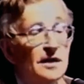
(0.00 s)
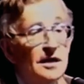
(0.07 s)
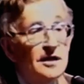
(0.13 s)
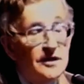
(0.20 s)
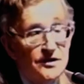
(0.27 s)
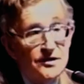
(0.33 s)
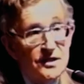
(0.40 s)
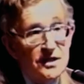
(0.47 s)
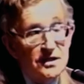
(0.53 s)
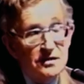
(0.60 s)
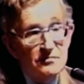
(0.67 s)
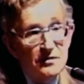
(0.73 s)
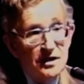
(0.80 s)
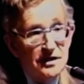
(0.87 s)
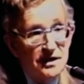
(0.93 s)
Aristide
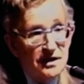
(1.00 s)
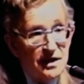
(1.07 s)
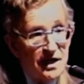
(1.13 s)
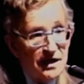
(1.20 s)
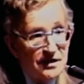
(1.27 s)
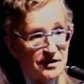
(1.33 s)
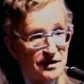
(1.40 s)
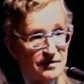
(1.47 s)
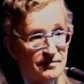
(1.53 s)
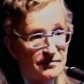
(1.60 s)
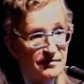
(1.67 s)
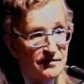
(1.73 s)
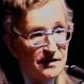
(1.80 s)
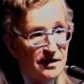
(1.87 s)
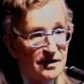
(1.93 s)
won the election,
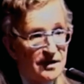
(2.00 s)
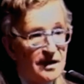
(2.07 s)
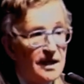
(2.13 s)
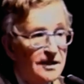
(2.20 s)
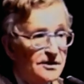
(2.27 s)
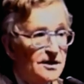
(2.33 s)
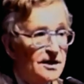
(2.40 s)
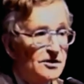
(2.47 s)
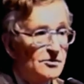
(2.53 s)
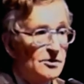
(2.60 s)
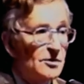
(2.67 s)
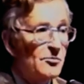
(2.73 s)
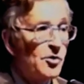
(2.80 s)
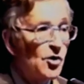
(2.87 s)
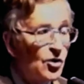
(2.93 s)
the United States was
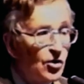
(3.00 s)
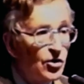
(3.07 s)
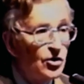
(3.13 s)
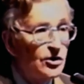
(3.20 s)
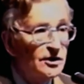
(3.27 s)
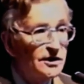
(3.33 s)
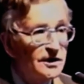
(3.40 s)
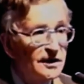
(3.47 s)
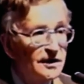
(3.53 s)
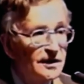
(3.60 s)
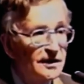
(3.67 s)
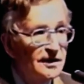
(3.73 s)
appalled,